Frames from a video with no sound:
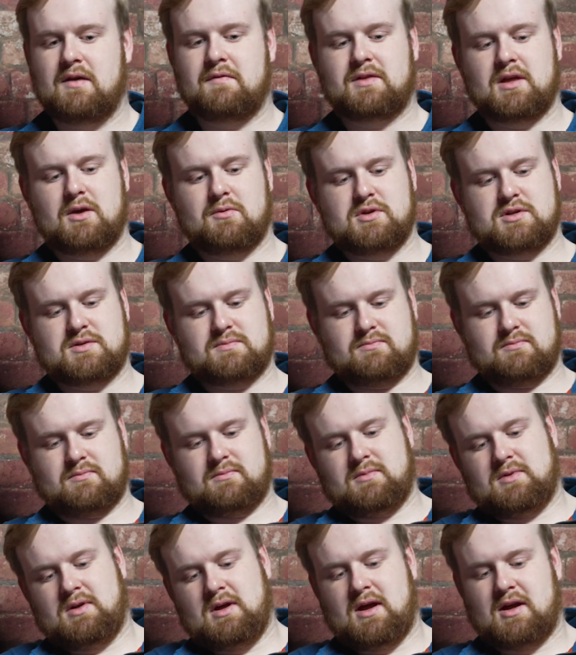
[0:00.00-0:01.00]
if there was,
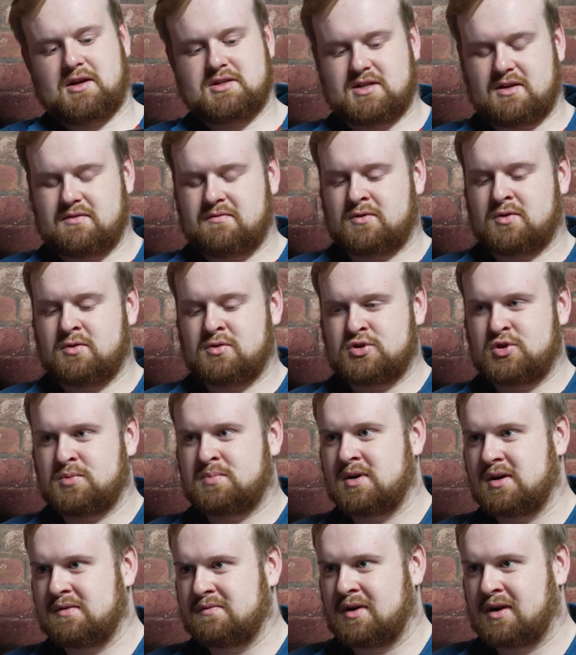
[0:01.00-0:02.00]
because of course you're
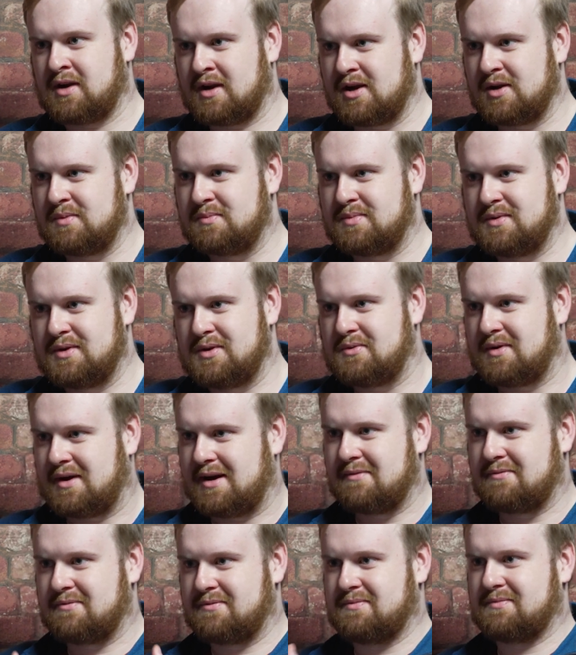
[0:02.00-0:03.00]
part of a club, you
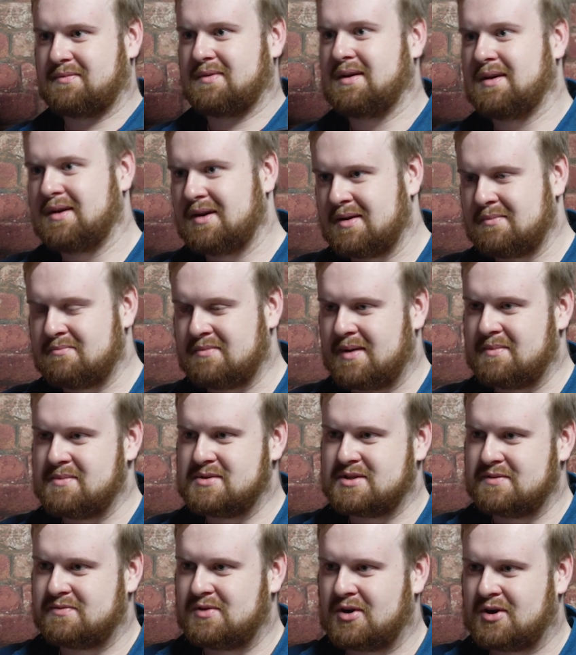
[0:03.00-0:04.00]
have
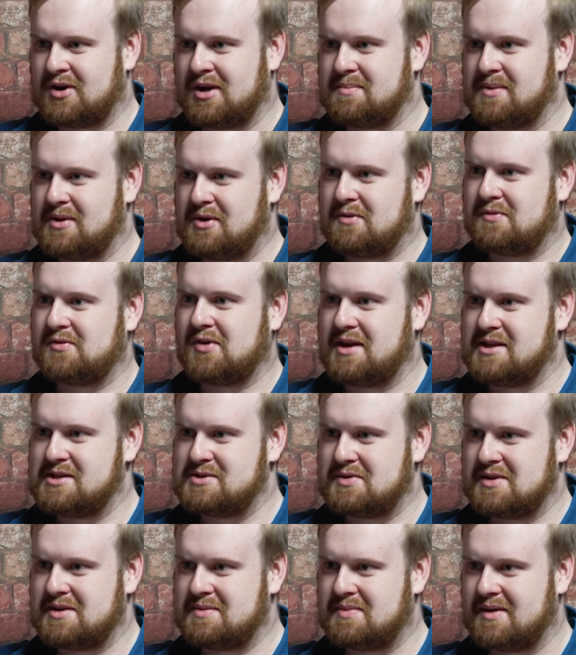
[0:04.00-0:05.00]
members of your club that you're
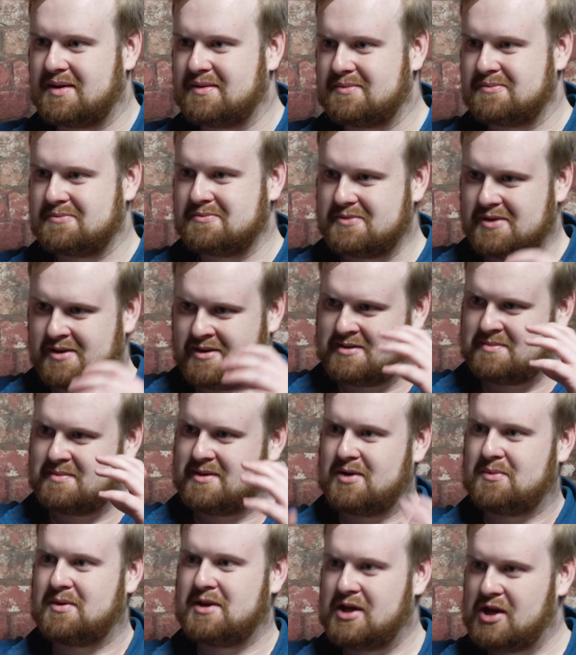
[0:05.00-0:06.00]
friends with, but
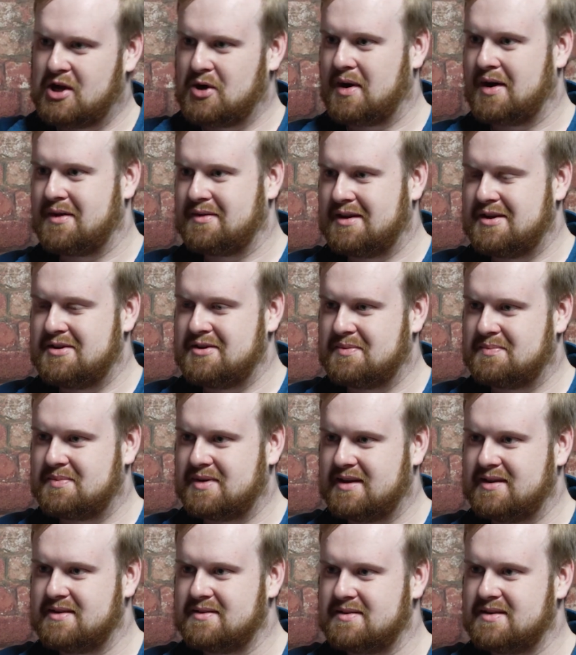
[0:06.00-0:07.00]
ultimately when you go out there you
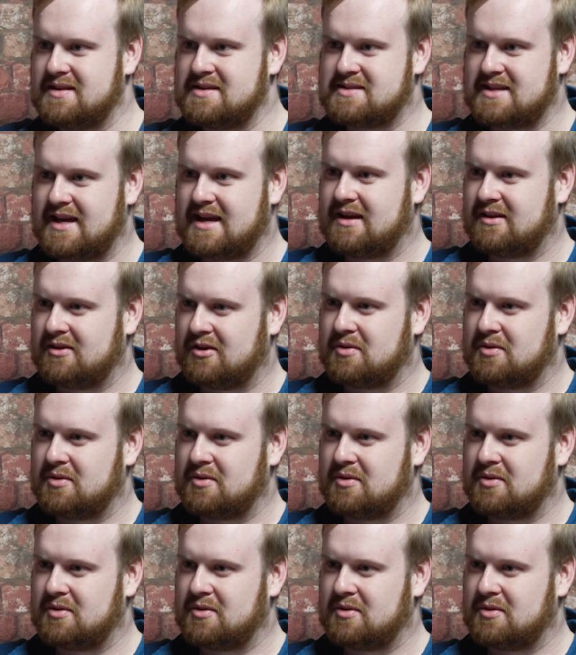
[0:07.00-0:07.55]
compete, is that a